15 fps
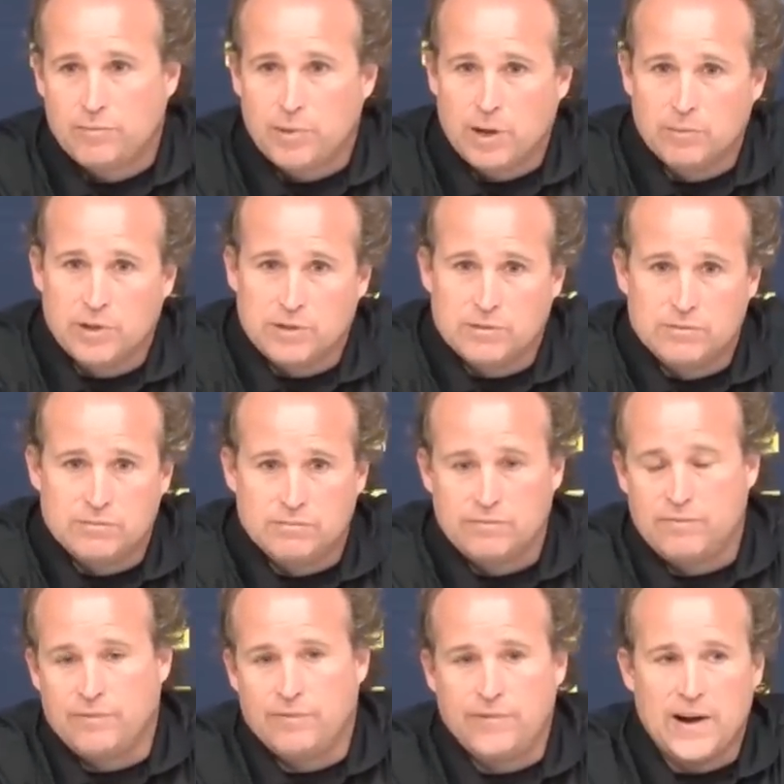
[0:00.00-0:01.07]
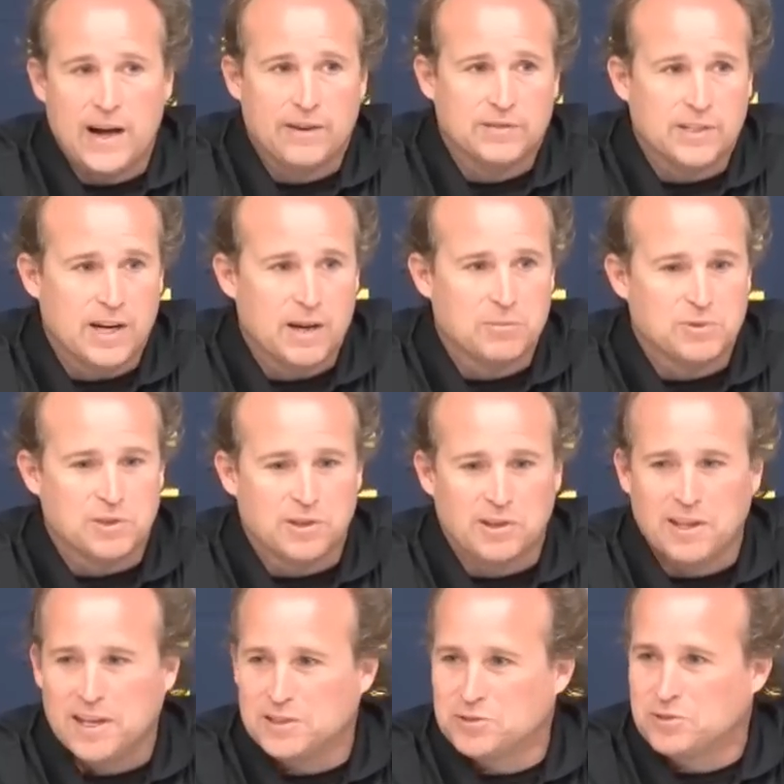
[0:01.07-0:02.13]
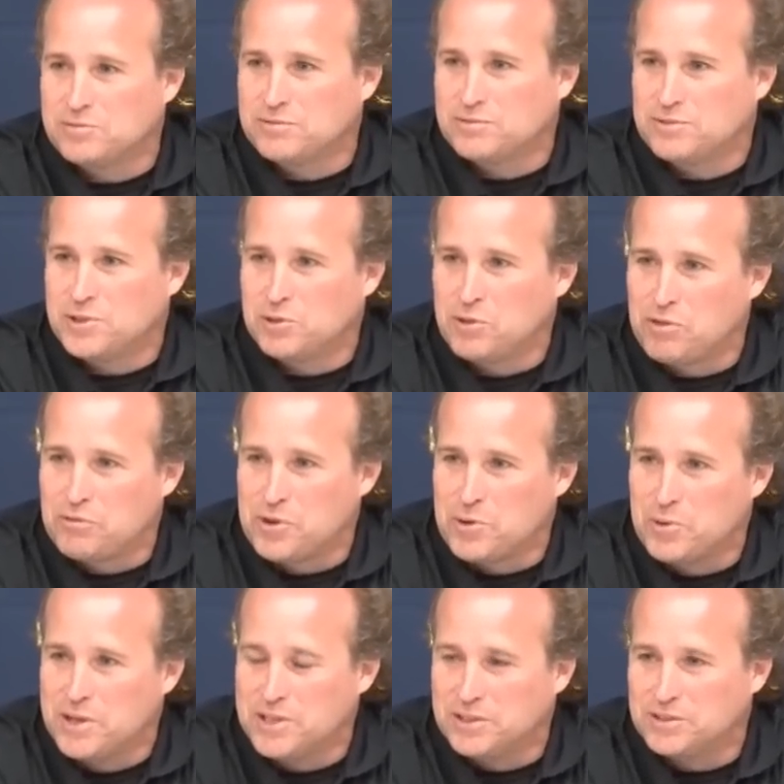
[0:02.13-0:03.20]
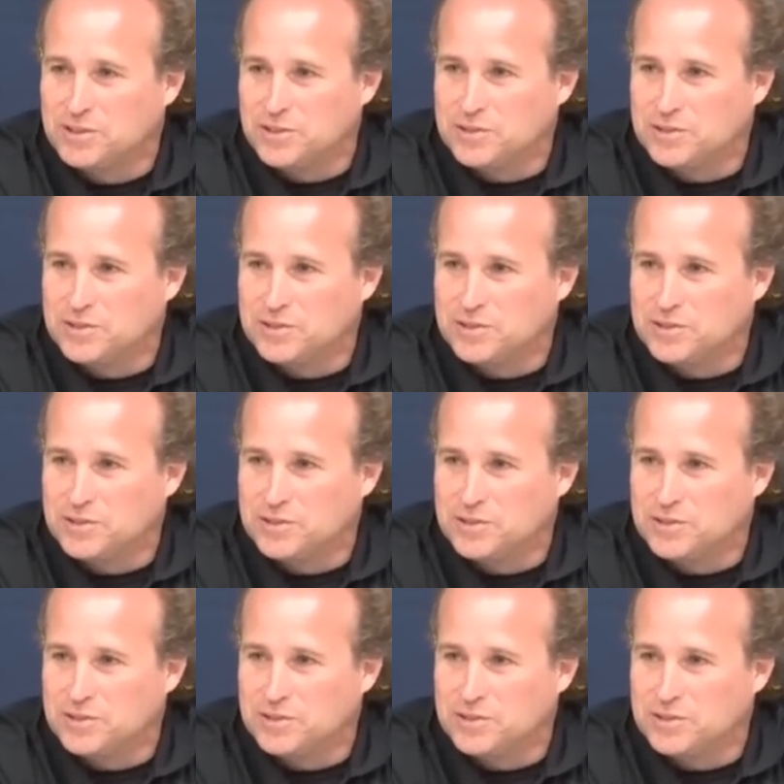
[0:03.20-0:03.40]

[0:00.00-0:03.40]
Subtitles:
probably five times in the last 2 to 3 weeks.